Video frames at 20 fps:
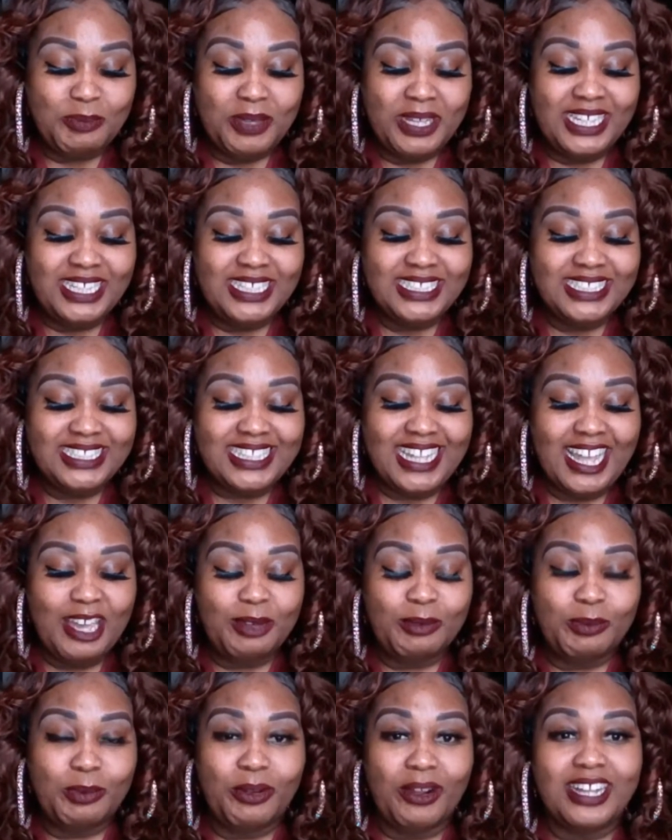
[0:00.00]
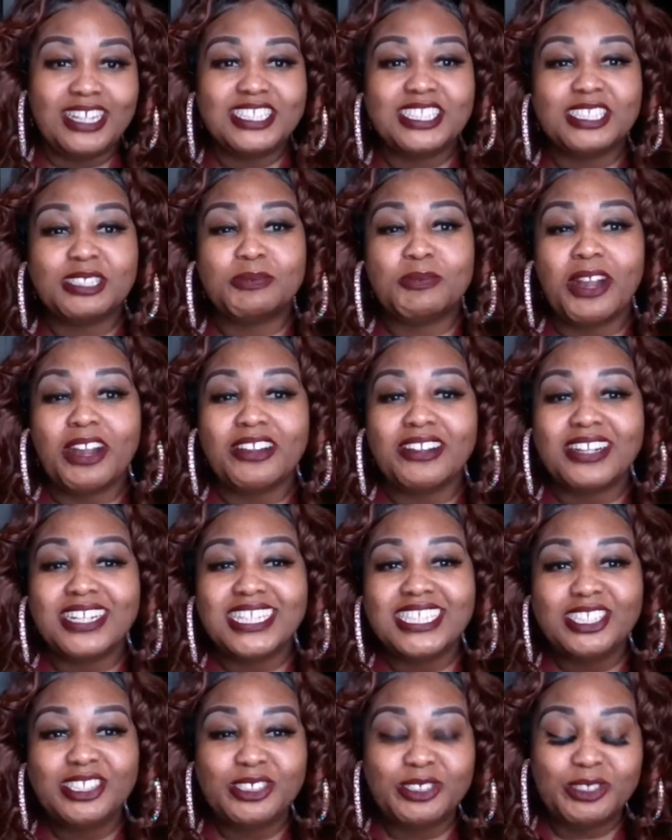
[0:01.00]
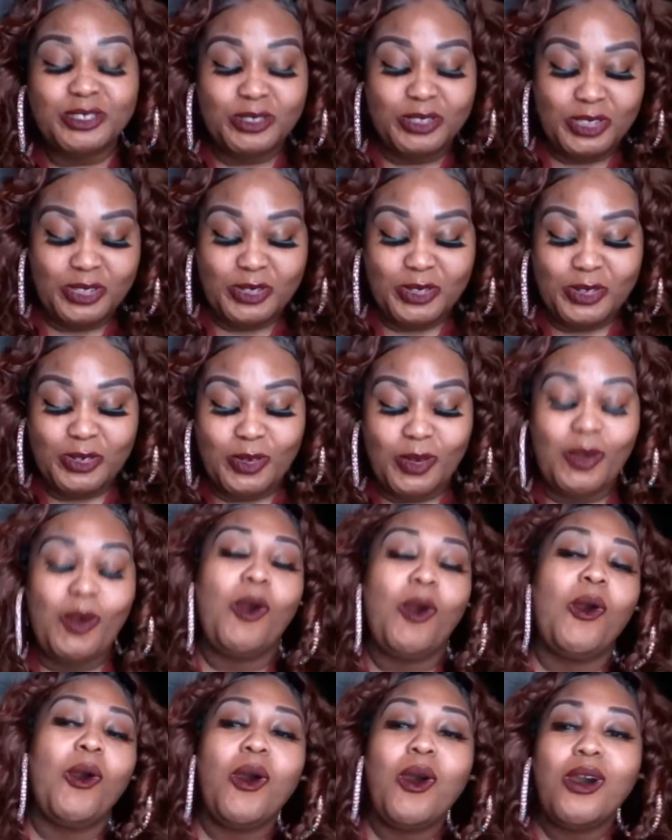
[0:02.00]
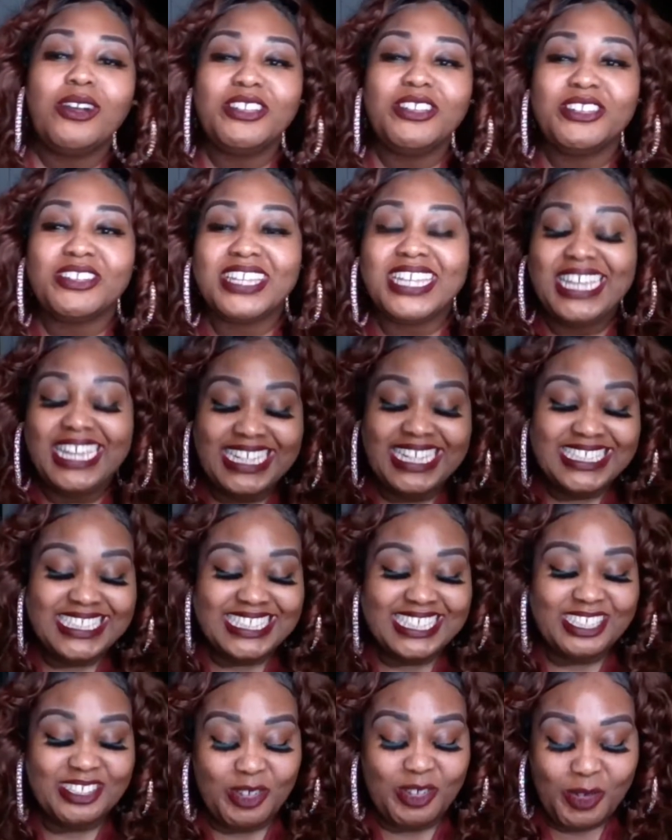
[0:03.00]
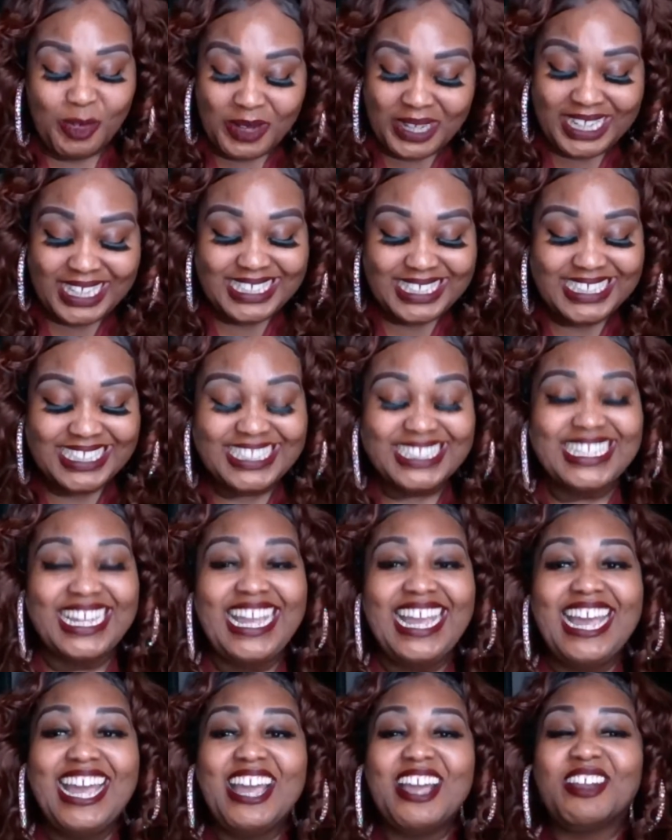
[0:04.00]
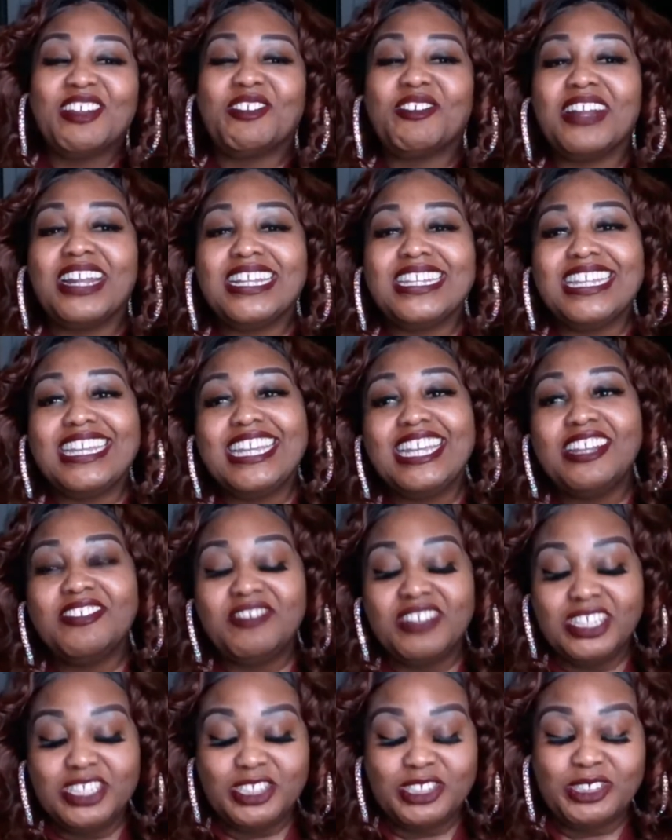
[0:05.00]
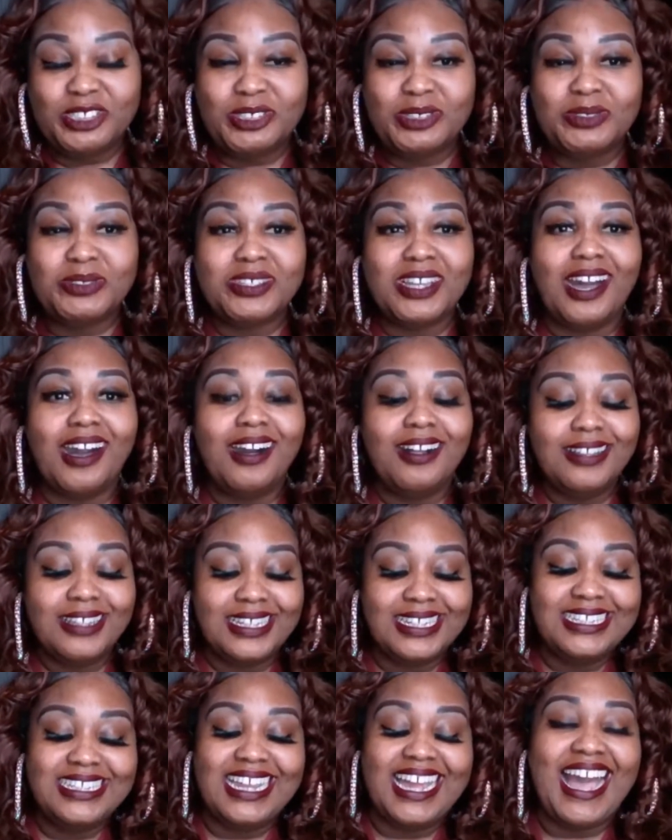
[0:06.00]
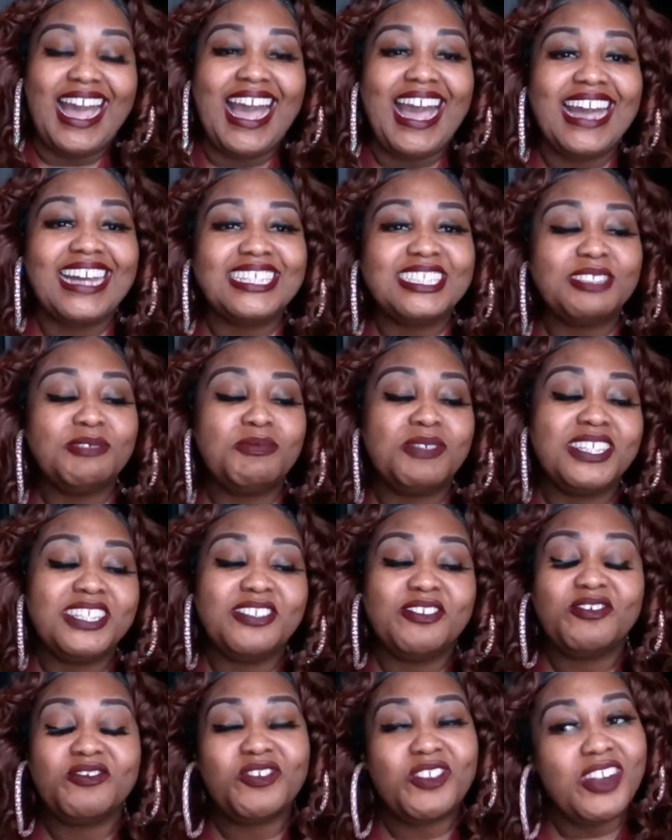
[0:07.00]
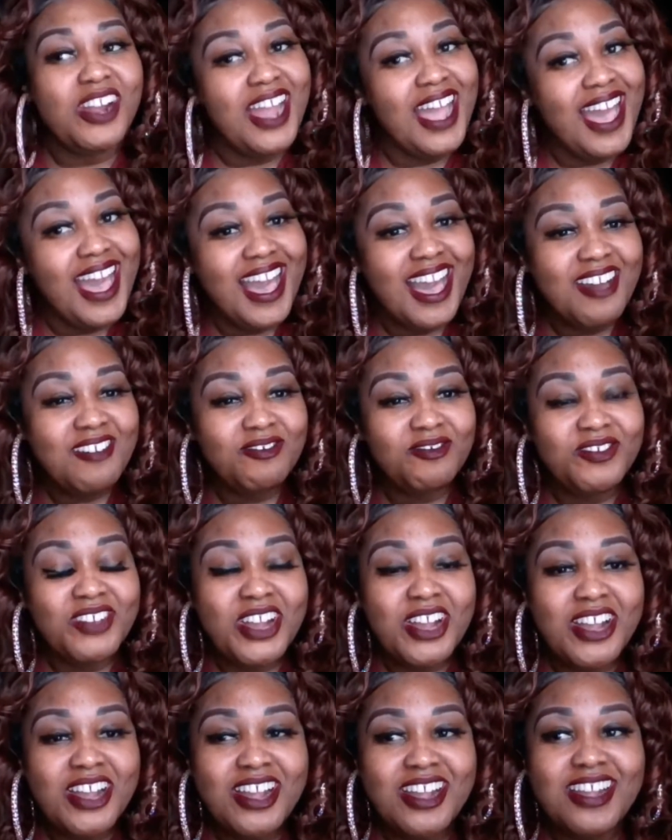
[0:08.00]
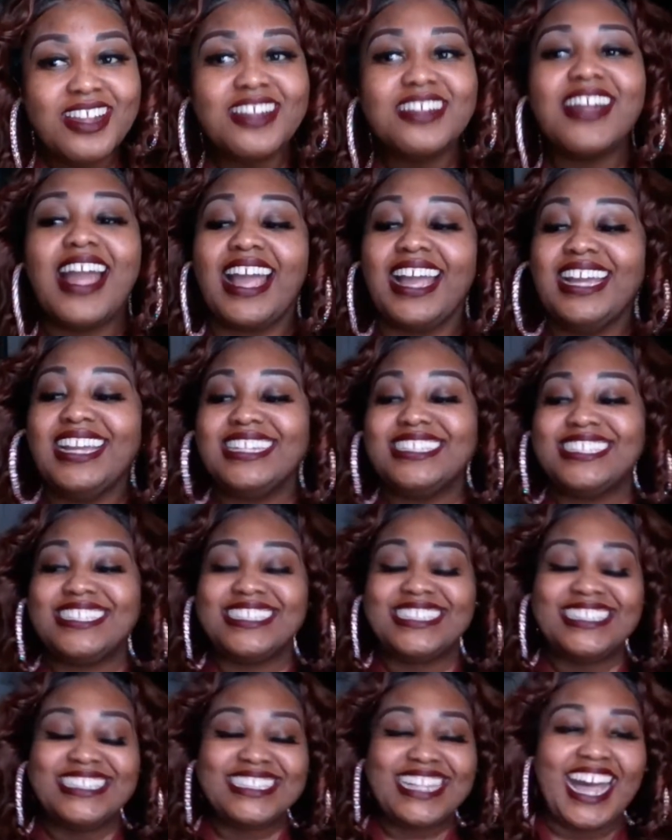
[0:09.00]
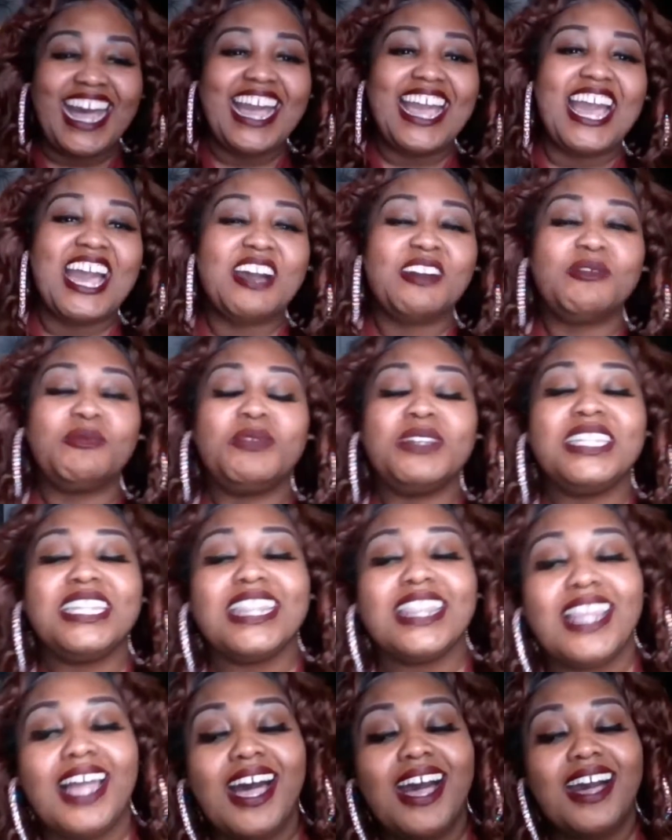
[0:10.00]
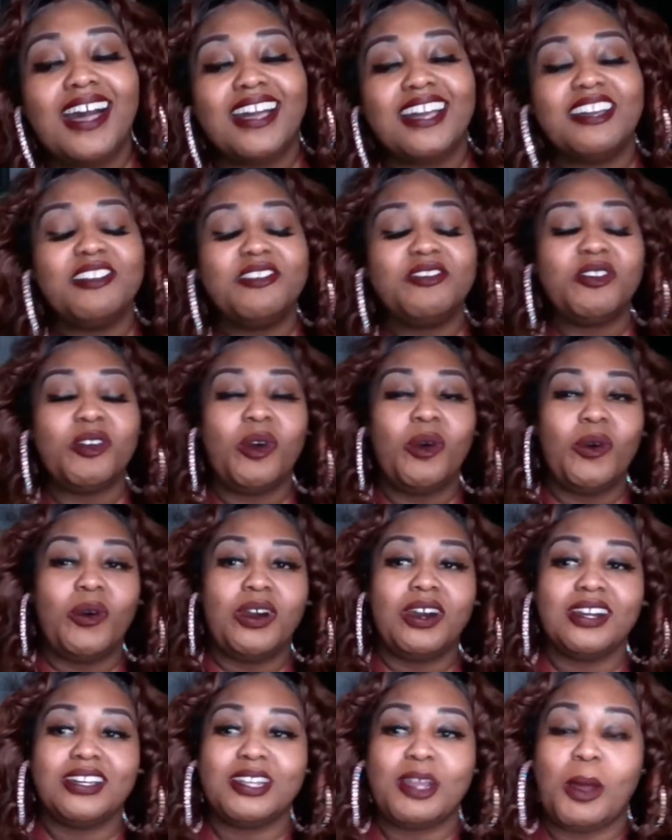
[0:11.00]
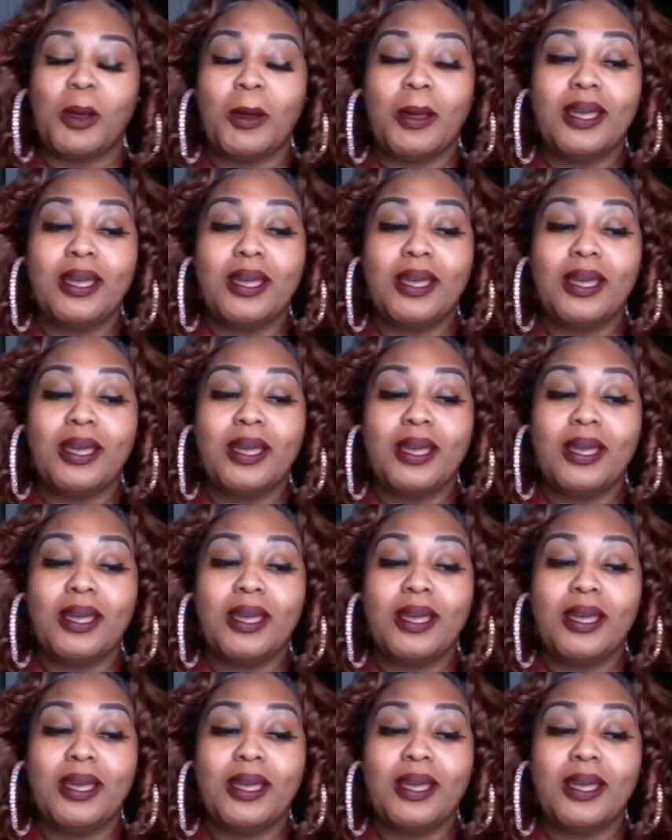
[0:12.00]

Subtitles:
peace and prosperity to you all, you kings and queens. Great evening to you, y'all. It has been forever since I have been live on